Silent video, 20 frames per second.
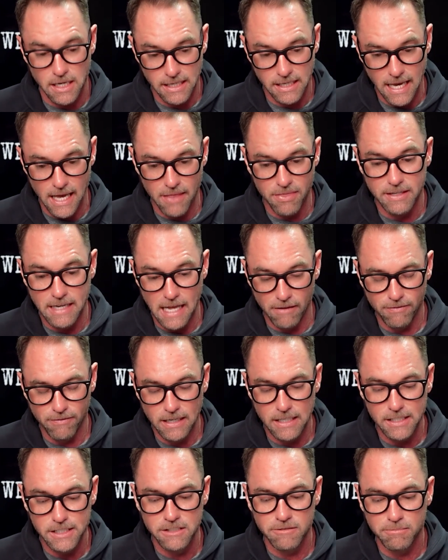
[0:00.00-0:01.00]
Again, the
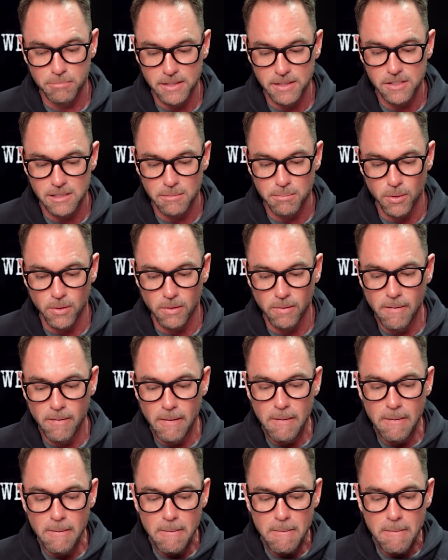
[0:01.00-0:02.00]
definition of principle.
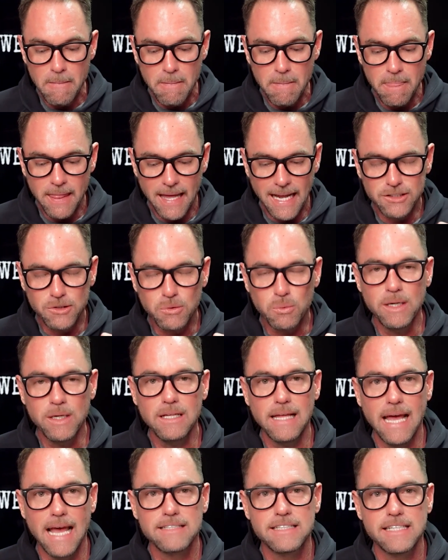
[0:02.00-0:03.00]
It's
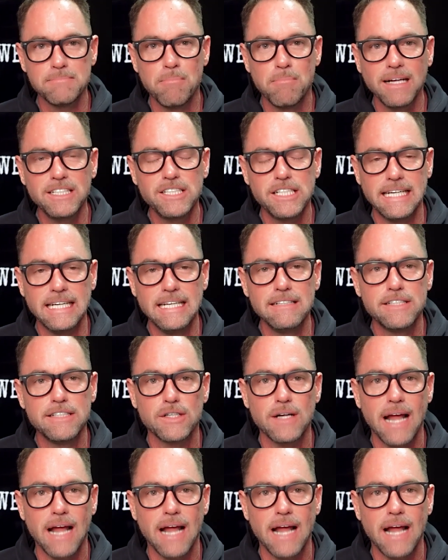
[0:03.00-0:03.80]
much easier to